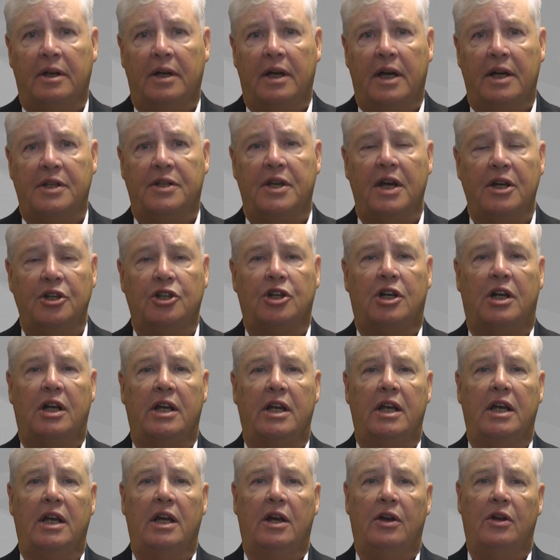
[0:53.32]

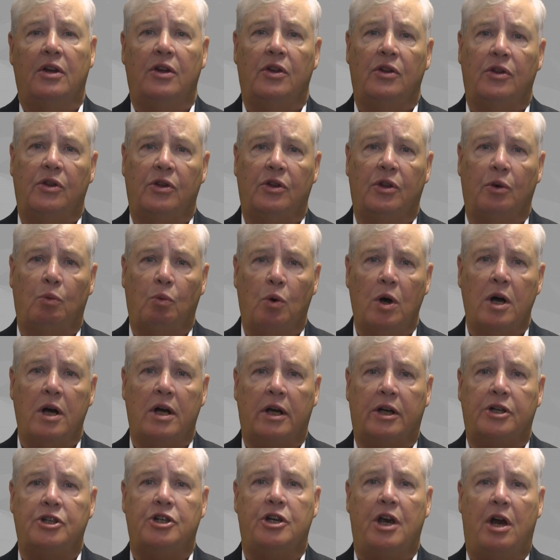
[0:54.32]
Essentially, the
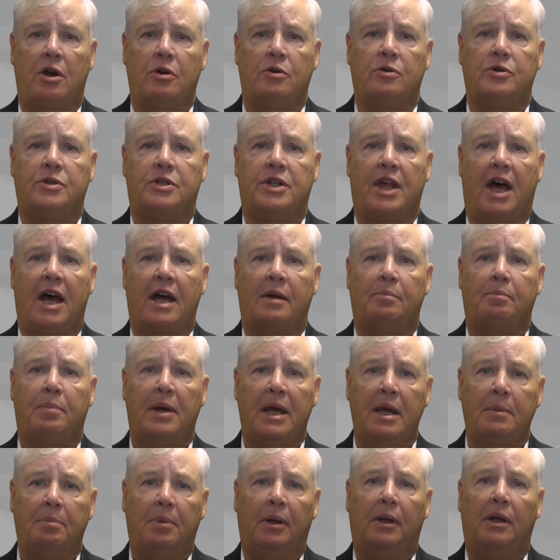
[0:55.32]
work shows that
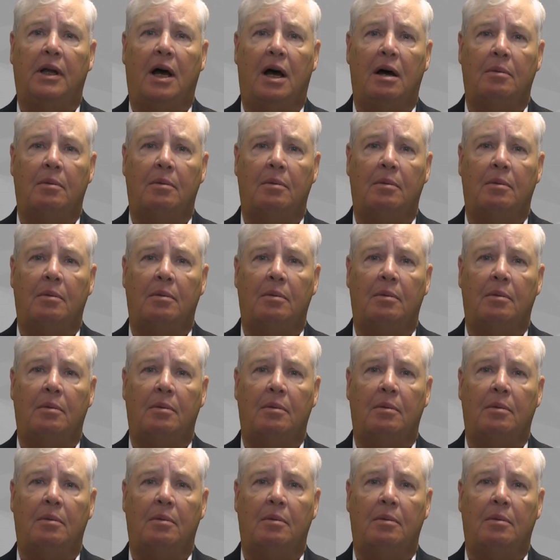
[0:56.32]
people